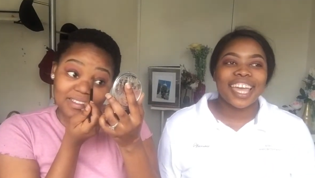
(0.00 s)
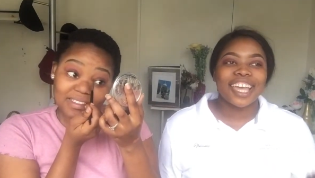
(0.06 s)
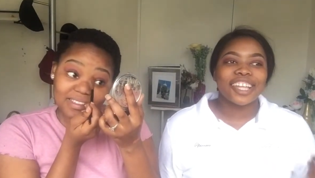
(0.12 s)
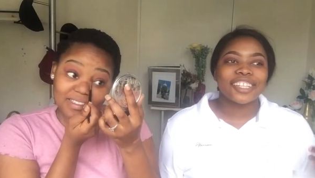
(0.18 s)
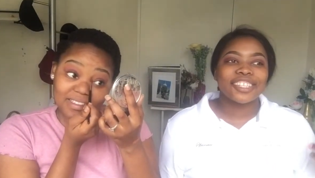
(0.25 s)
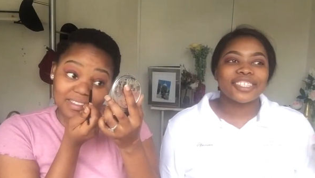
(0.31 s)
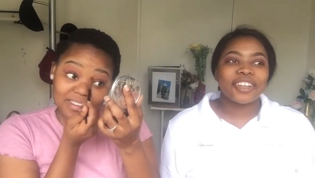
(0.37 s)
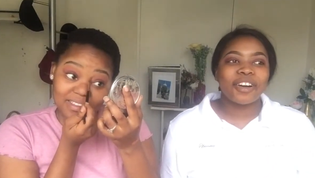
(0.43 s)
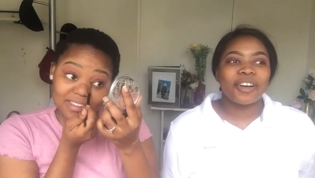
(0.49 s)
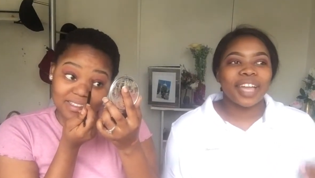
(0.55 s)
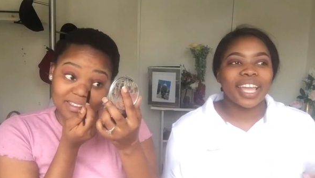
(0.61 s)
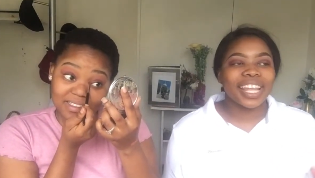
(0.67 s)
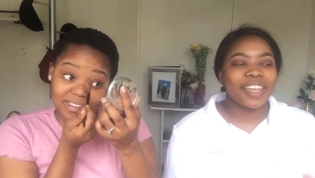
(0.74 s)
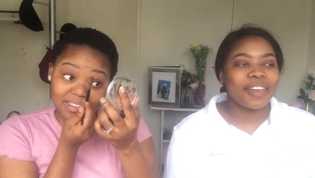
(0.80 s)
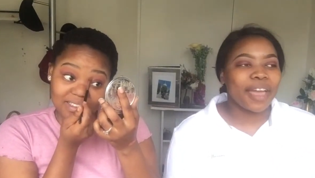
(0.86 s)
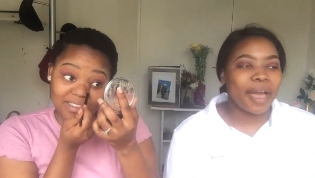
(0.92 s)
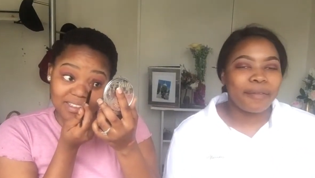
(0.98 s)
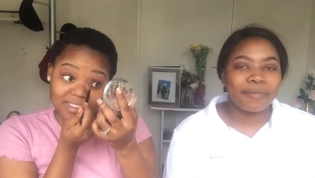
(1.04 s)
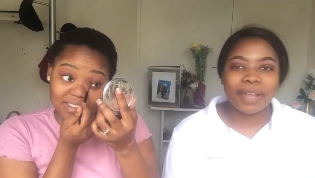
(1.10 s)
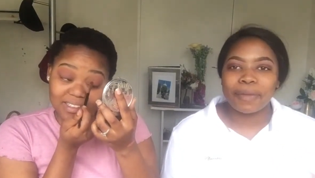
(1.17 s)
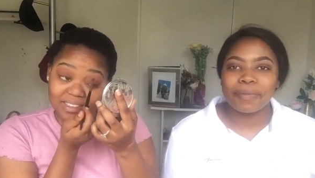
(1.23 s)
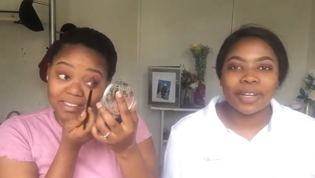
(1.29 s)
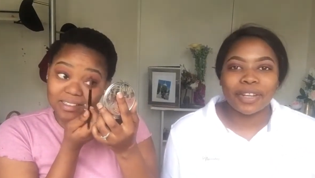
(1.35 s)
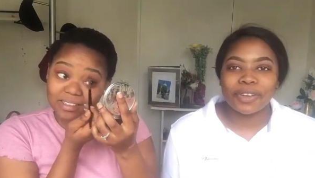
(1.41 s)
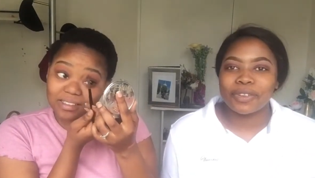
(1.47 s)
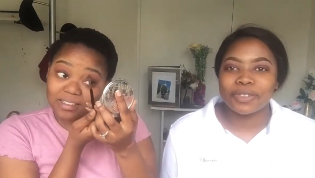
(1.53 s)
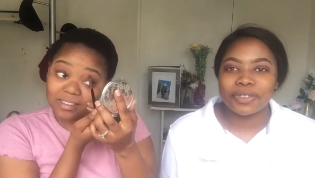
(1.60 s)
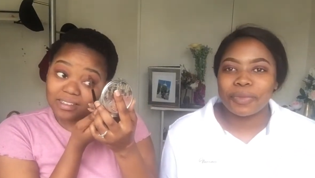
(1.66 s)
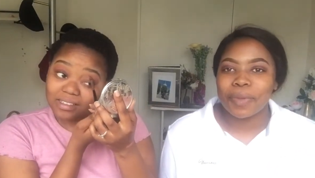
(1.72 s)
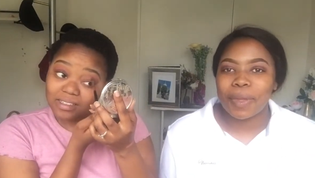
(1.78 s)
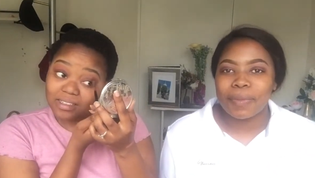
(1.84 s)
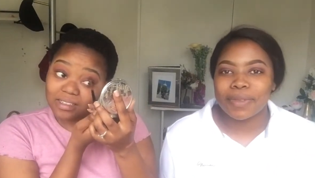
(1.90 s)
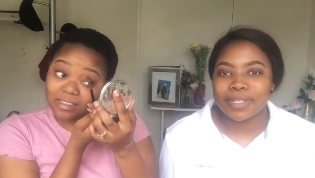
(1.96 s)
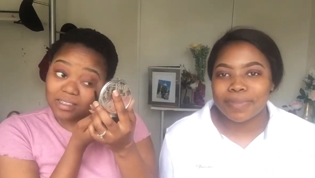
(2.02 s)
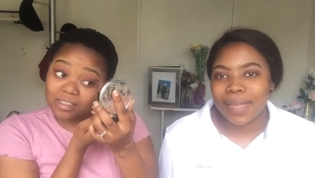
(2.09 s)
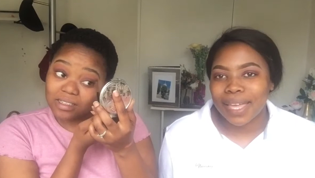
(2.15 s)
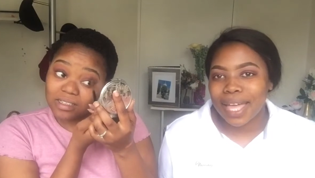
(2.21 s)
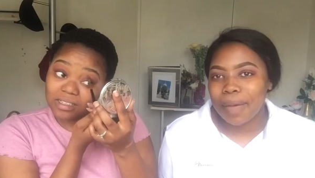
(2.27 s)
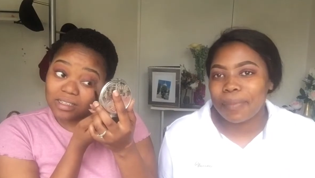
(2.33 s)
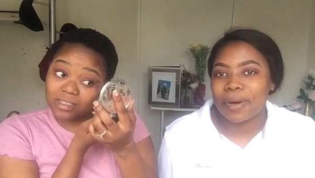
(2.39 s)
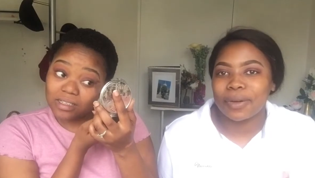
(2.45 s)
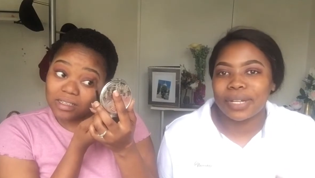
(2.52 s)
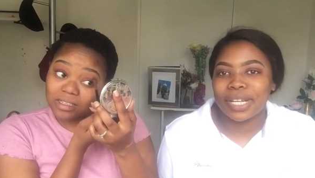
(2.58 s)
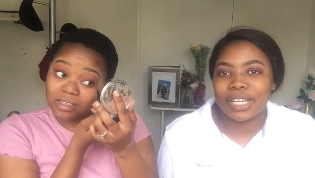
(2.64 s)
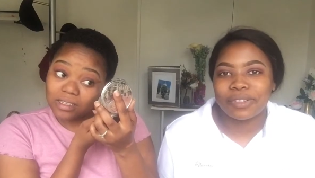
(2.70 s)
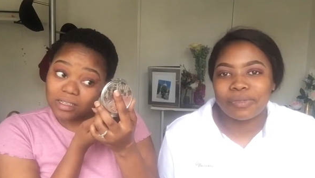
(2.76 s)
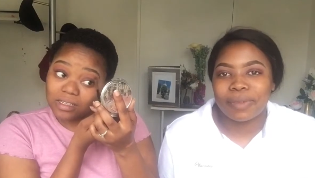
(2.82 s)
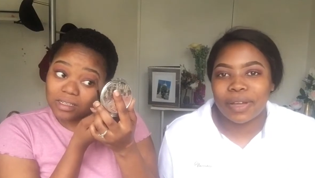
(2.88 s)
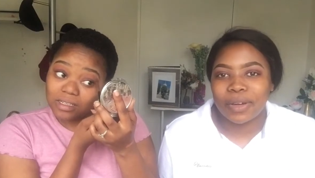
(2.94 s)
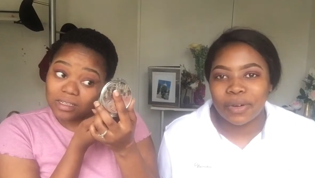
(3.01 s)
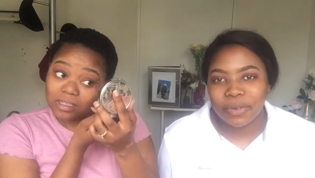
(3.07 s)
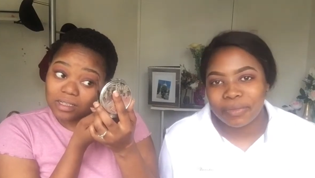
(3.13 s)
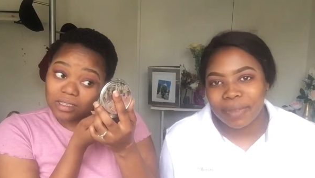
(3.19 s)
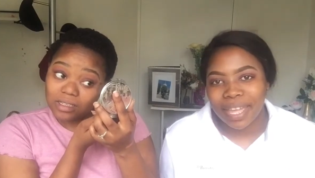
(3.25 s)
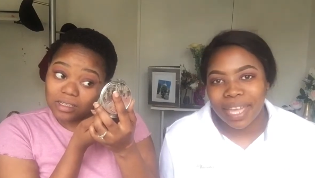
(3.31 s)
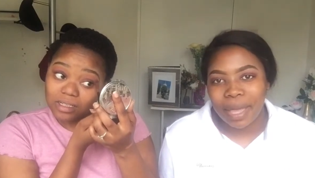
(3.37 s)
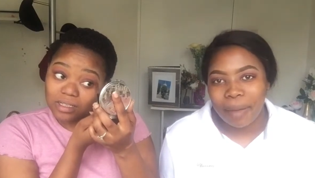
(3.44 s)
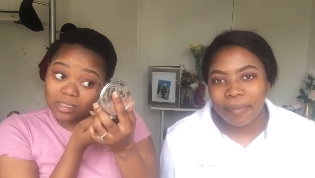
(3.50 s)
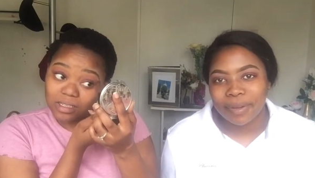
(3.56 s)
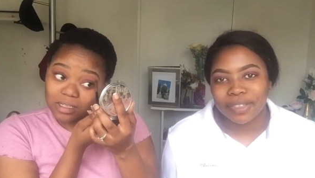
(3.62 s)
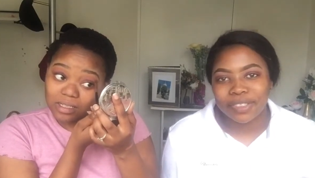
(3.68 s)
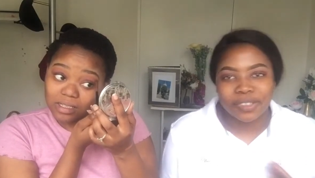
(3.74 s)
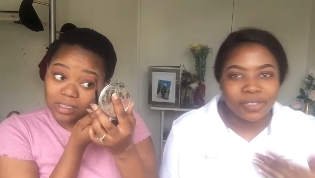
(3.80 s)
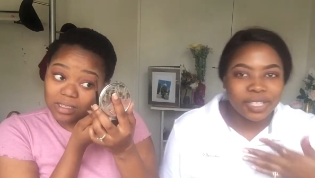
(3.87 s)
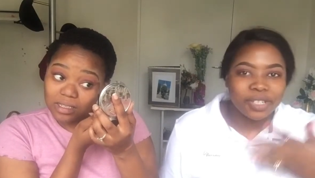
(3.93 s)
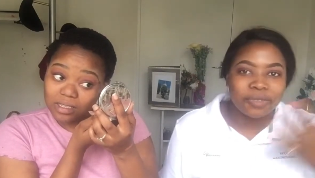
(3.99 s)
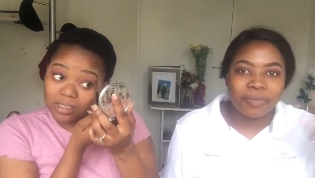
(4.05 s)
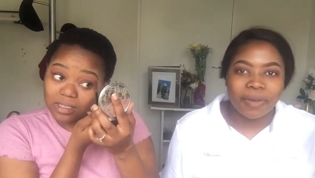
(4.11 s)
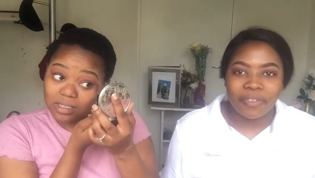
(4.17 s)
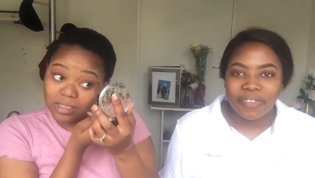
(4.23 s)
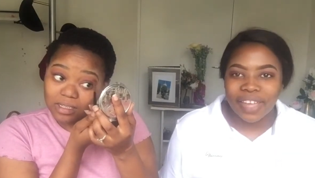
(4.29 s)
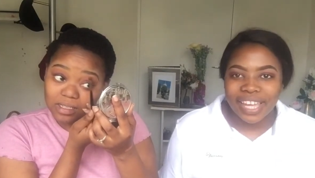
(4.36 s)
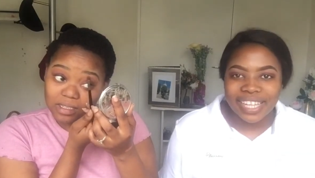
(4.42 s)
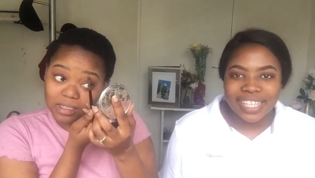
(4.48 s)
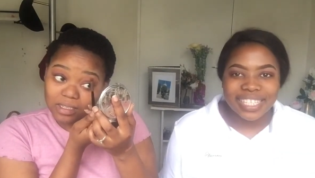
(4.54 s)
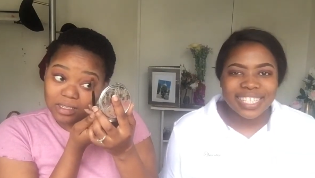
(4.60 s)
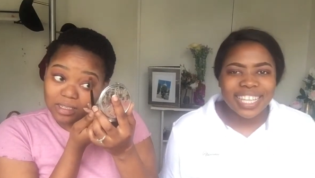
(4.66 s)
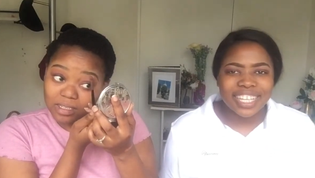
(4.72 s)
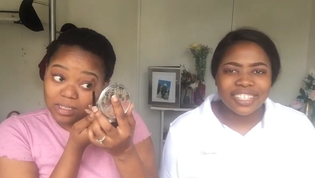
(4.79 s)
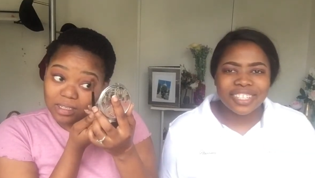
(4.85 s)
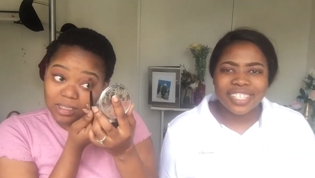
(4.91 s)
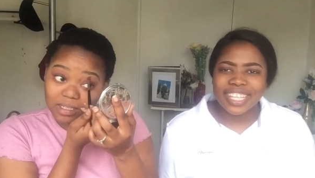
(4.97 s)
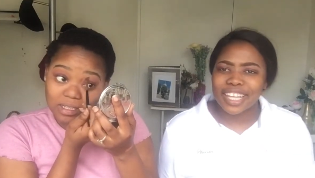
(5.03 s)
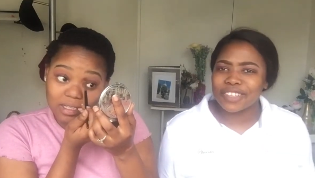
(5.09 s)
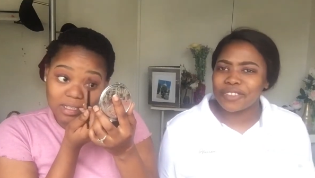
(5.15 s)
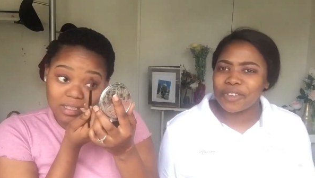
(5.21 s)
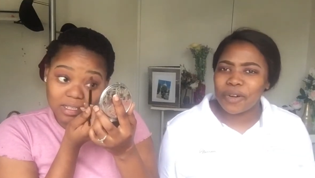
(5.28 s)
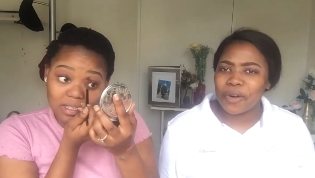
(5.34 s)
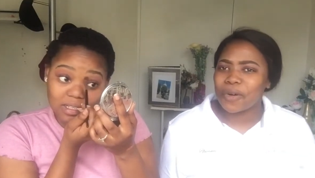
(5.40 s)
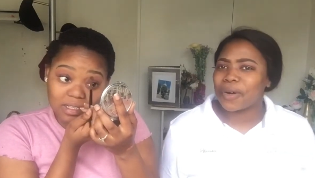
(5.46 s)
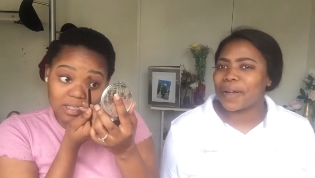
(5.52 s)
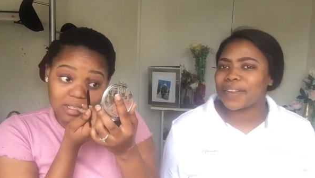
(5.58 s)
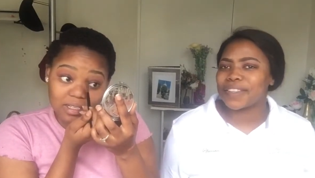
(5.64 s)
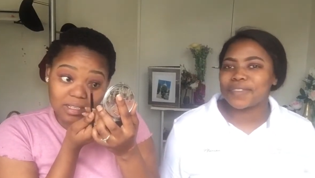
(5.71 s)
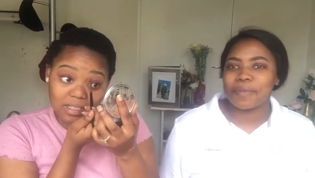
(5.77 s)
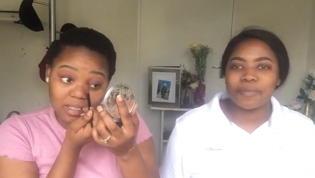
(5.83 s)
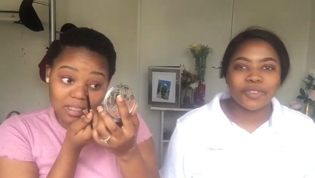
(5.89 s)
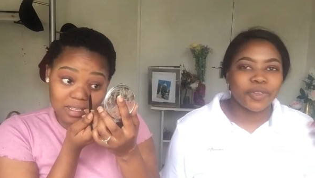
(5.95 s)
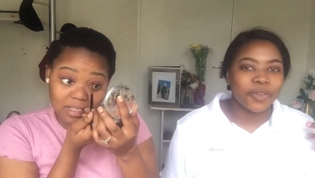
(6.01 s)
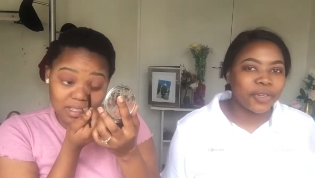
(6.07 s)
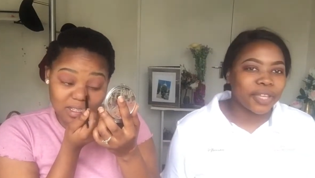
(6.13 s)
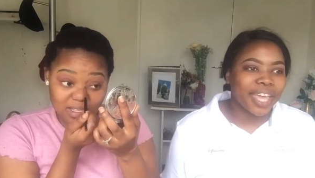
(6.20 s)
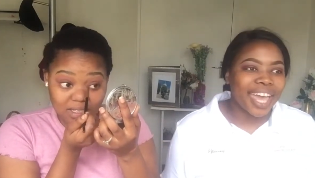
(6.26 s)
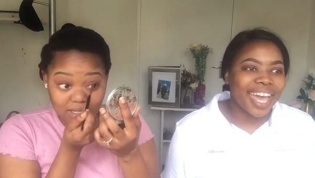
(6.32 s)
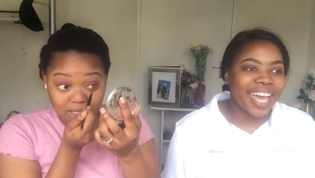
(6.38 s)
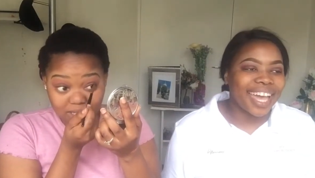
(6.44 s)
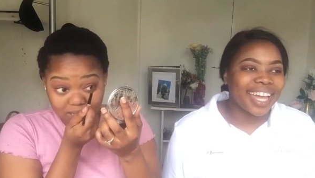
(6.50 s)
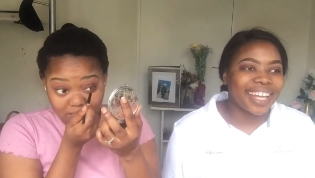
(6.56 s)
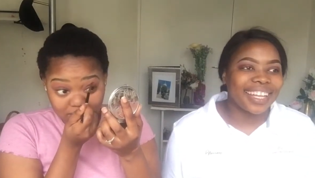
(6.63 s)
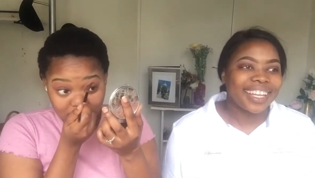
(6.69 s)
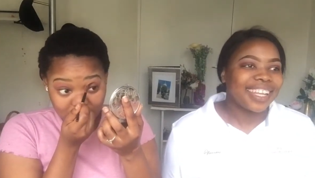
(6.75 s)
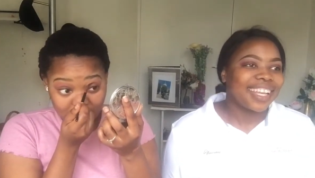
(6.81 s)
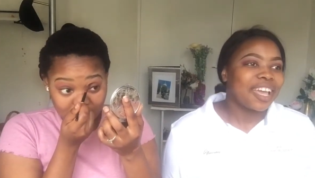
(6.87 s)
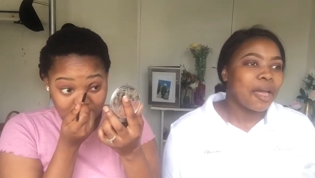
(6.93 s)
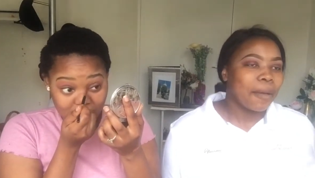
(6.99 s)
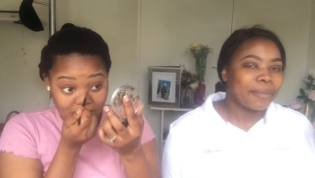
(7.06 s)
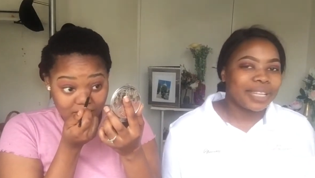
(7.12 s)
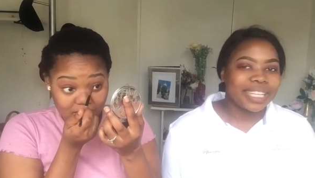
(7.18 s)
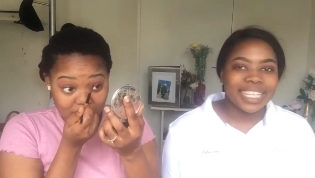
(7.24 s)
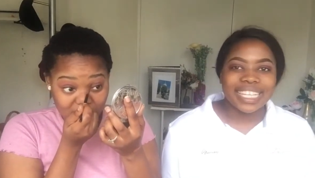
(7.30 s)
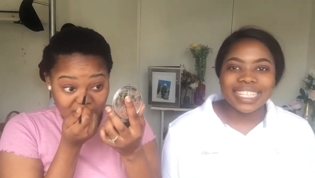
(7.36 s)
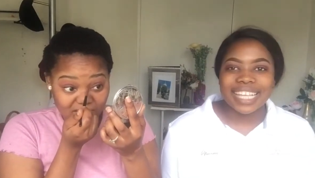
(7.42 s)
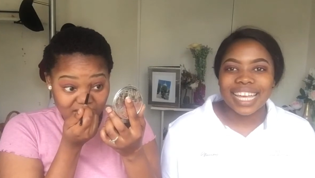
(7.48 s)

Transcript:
Speaker 1: So anyway, I'm like, but I don't do people's makeup. I only do my own makeup. I only do my face. And she's like, no, I'm sure you can. Please,